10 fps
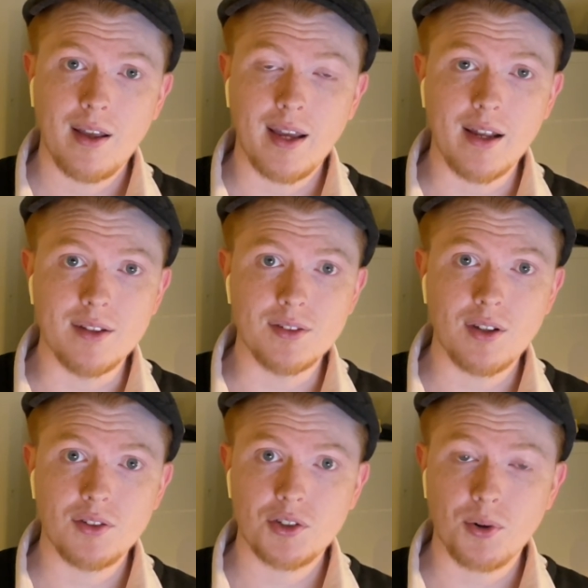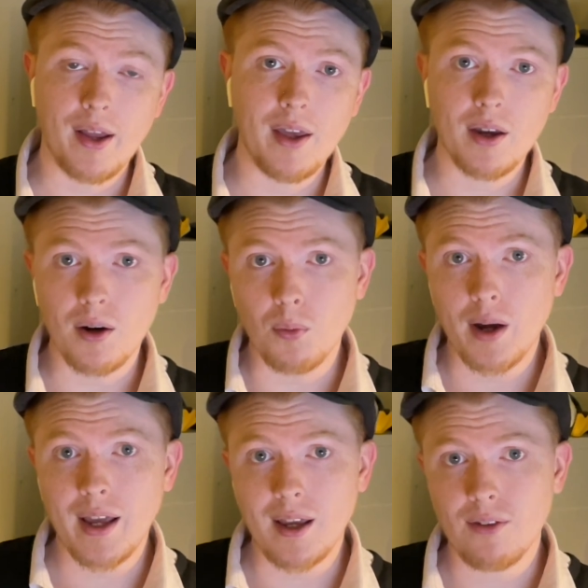and straying
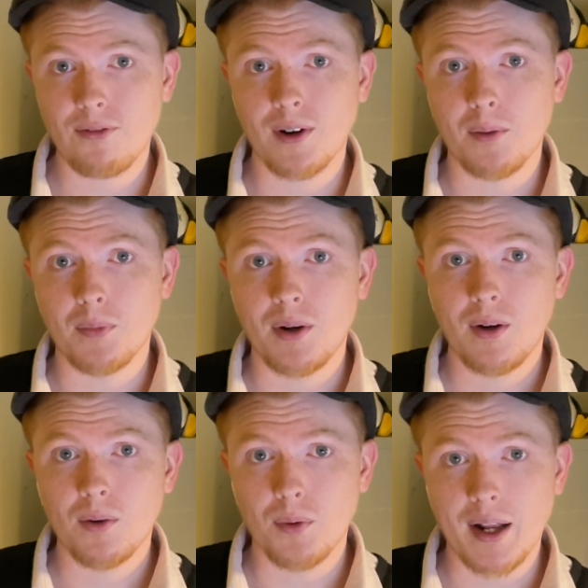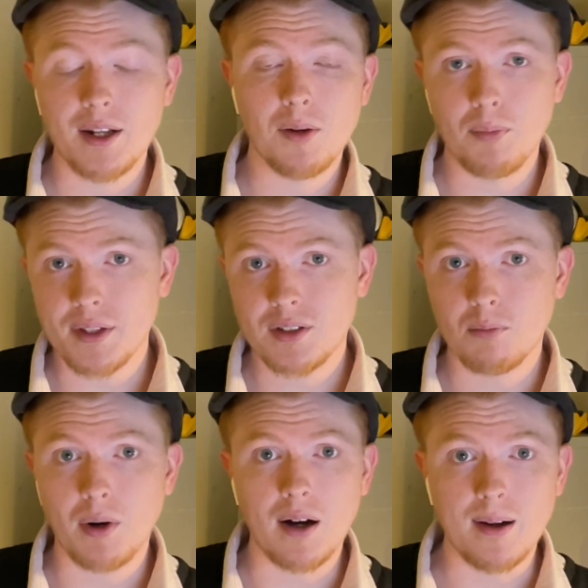away from random bits
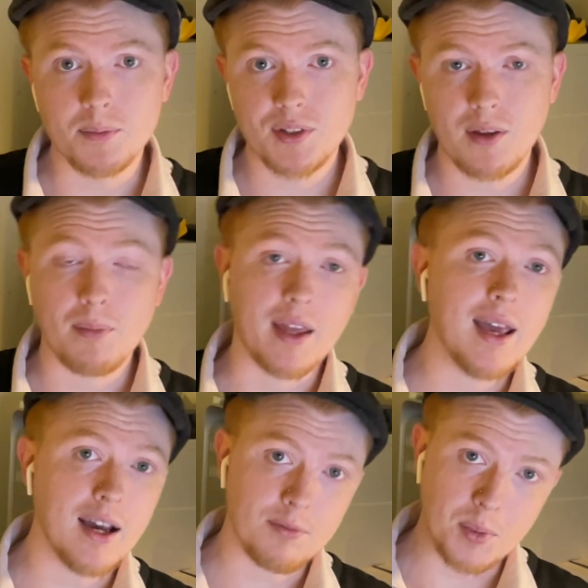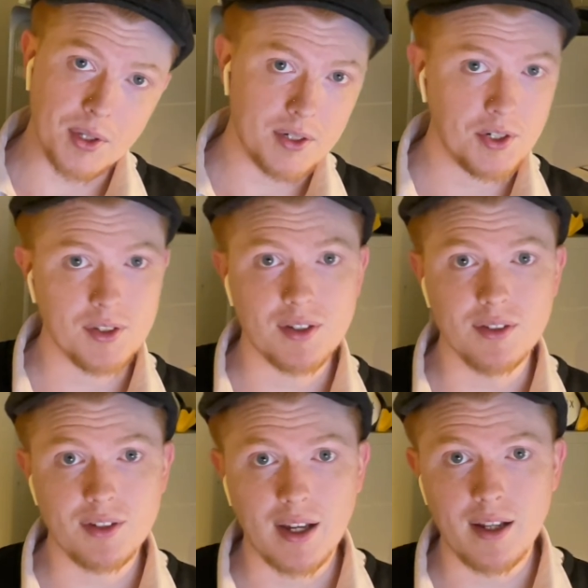and bobs that might have malicious
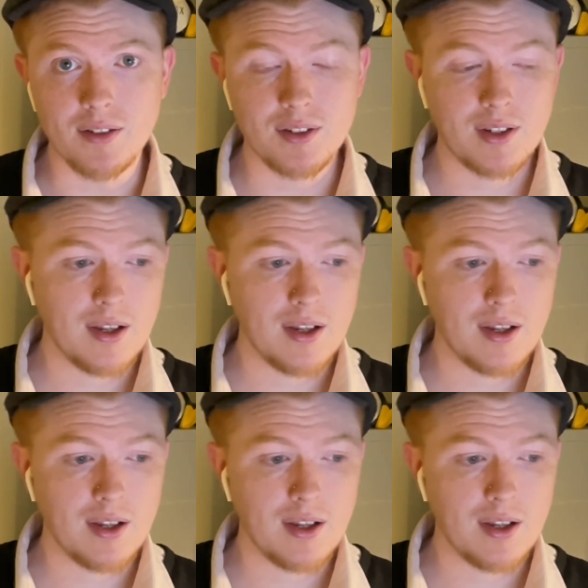intent.